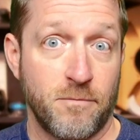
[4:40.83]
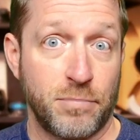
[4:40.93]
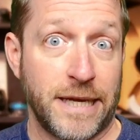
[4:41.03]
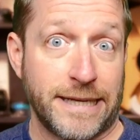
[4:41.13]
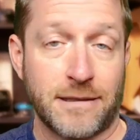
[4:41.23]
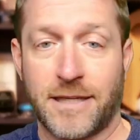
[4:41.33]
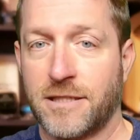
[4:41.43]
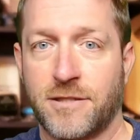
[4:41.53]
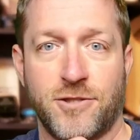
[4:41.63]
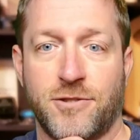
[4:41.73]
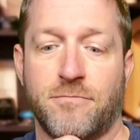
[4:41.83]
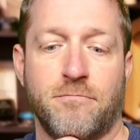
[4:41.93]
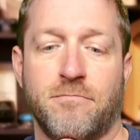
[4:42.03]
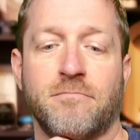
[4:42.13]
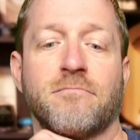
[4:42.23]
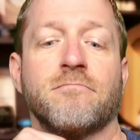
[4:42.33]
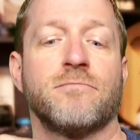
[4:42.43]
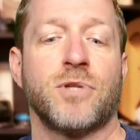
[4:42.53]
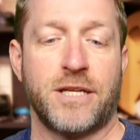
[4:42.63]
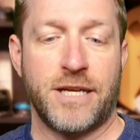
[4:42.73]
plain. It's just,
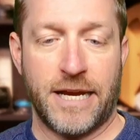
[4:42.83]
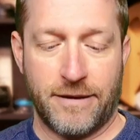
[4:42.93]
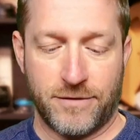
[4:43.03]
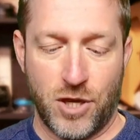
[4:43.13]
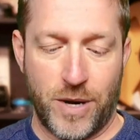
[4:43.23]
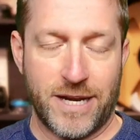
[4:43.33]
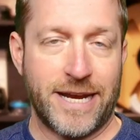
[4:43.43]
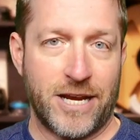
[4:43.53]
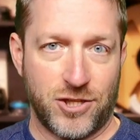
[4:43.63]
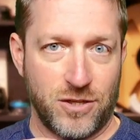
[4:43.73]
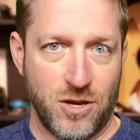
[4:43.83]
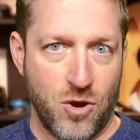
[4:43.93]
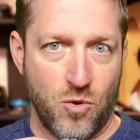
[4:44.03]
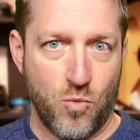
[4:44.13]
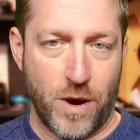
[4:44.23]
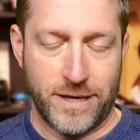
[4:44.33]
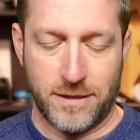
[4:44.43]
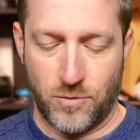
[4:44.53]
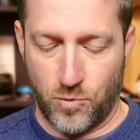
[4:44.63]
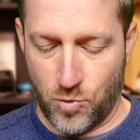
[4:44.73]
it gives no indication
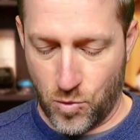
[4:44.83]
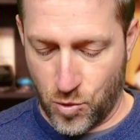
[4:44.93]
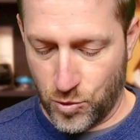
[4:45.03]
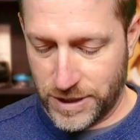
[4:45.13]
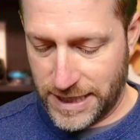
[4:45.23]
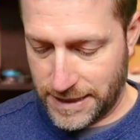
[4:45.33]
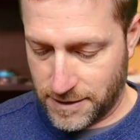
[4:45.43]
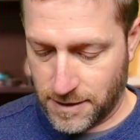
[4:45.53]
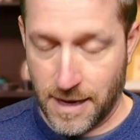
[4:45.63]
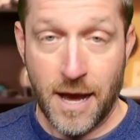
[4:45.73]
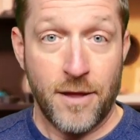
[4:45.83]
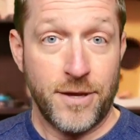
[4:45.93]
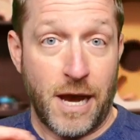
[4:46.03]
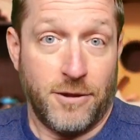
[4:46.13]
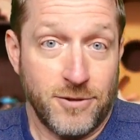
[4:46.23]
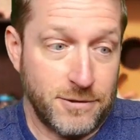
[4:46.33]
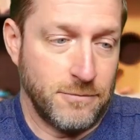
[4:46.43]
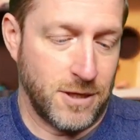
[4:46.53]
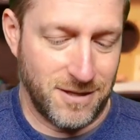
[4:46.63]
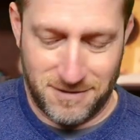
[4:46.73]
whose it is. The others,
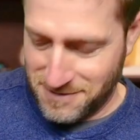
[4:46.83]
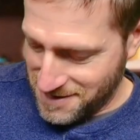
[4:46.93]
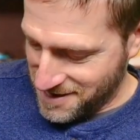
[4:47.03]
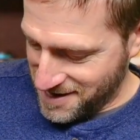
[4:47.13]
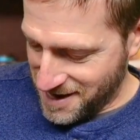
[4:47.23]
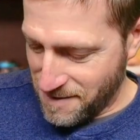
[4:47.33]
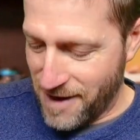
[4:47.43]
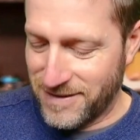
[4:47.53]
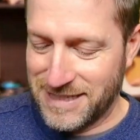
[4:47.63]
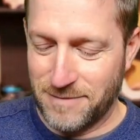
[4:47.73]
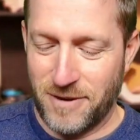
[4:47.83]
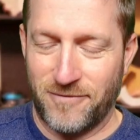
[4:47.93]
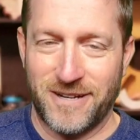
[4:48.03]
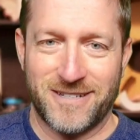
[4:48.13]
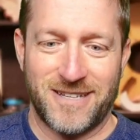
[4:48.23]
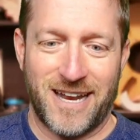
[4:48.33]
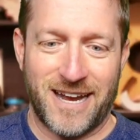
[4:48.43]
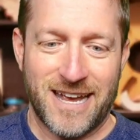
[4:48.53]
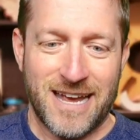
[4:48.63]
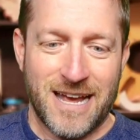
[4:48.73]
having slippy fingers
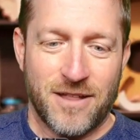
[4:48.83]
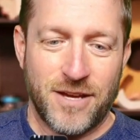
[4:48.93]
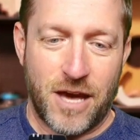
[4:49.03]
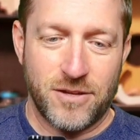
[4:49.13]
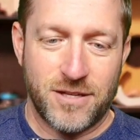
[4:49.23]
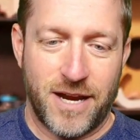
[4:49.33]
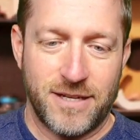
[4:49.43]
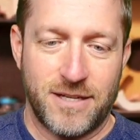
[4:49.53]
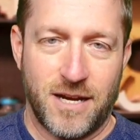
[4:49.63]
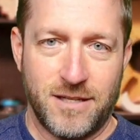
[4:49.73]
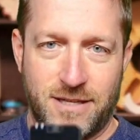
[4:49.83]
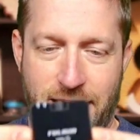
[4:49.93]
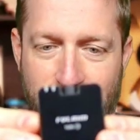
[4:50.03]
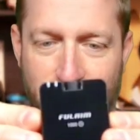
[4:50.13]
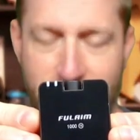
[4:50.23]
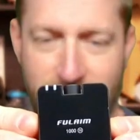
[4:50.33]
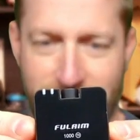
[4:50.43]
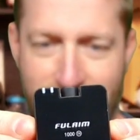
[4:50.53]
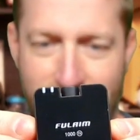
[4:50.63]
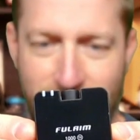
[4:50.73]
today. The other side does actually
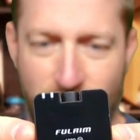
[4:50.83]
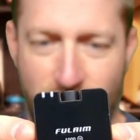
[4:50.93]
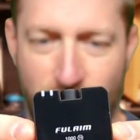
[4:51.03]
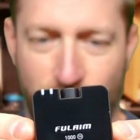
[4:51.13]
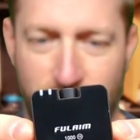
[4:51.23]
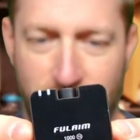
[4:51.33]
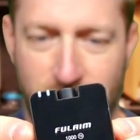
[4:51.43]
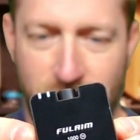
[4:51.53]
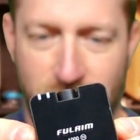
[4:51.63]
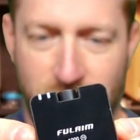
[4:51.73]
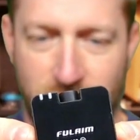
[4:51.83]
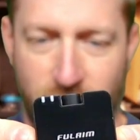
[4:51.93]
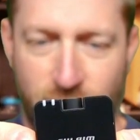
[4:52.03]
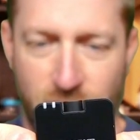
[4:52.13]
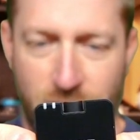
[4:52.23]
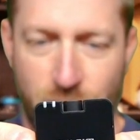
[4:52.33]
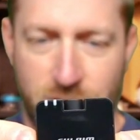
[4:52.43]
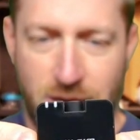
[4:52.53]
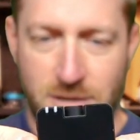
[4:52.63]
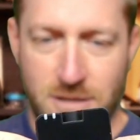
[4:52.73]
indicate whose it is. This is the Fullaim
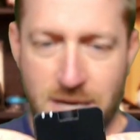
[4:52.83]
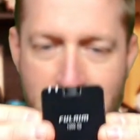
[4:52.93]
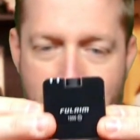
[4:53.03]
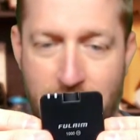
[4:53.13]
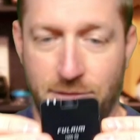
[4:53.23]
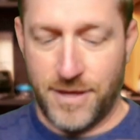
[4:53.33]
1000, and